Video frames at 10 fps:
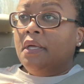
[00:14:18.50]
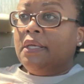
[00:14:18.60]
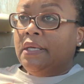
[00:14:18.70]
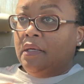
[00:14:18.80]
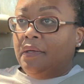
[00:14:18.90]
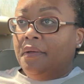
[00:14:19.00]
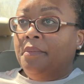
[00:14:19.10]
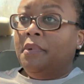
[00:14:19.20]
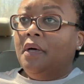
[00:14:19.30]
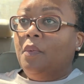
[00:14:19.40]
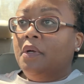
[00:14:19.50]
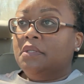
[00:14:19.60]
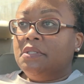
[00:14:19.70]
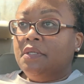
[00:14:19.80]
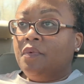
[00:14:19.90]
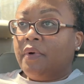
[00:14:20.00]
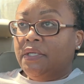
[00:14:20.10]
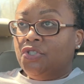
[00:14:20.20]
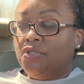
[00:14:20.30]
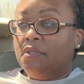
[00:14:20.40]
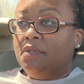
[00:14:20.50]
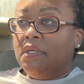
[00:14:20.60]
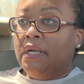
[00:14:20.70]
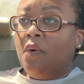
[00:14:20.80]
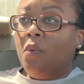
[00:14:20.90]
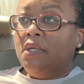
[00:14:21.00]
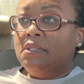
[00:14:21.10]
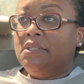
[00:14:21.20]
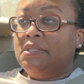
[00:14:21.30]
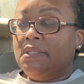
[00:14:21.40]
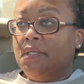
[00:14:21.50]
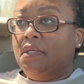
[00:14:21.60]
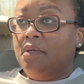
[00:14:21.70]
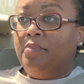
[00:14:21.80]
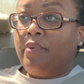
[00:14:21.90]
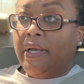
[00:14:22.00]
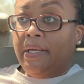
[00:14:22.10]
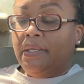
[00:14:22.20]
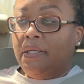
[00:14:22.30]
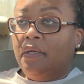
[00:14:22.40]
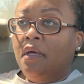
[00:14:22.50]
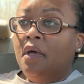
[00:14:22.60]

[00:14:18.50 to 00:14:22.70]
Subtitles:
Kim, I wanted to see Rachel, and I wanted to see Brandy.